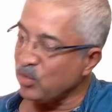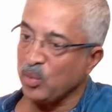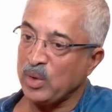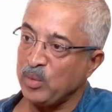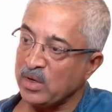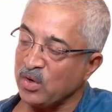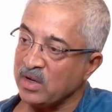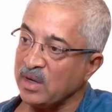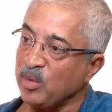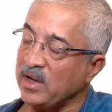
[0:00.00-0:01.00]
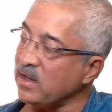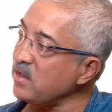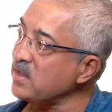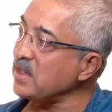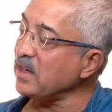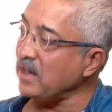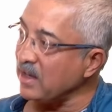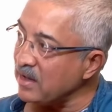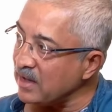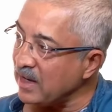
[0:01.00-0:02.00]
So when we are talking about addressing
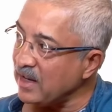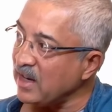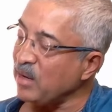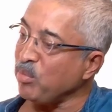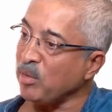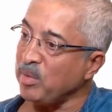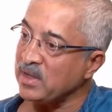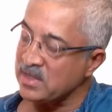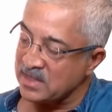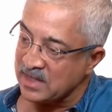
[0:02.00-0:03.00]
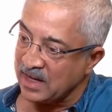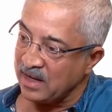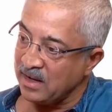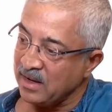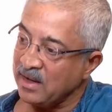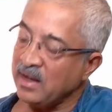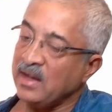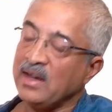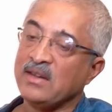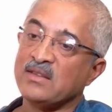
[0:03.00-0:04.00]
dental care at population scale,
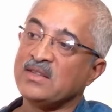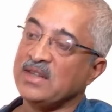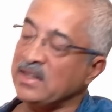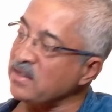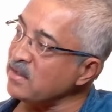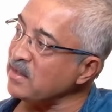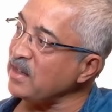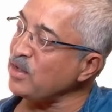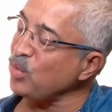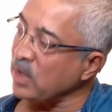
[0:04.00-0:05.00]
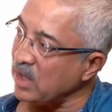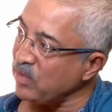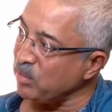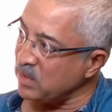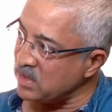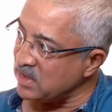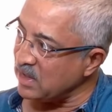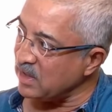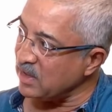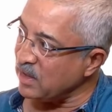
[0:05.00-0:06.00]
it is necessary to have a
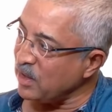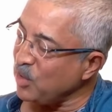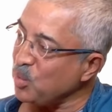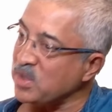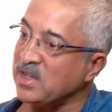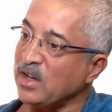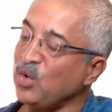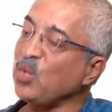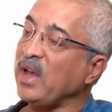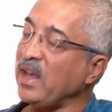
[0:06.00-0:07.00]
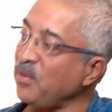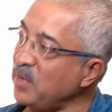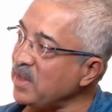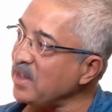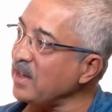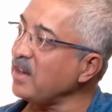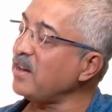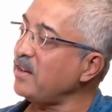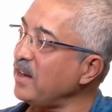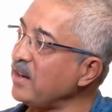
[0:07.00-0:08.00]
machine which can do everything
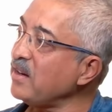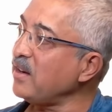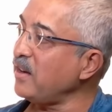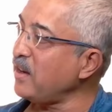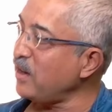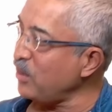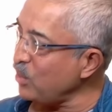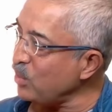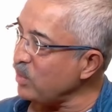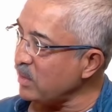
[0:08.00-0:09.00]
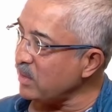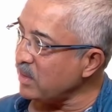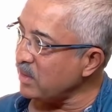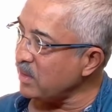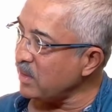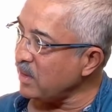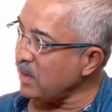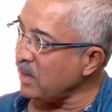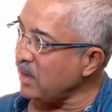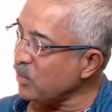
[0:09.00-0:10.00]
a dental clinic can do.
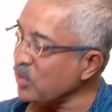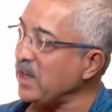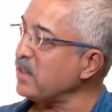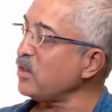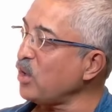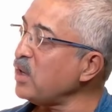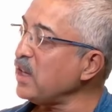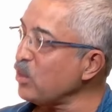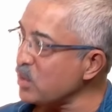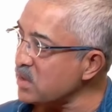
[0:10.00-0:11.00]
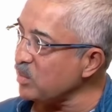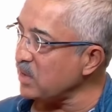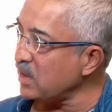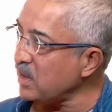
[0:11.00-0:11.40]
So that's a non-negotiable.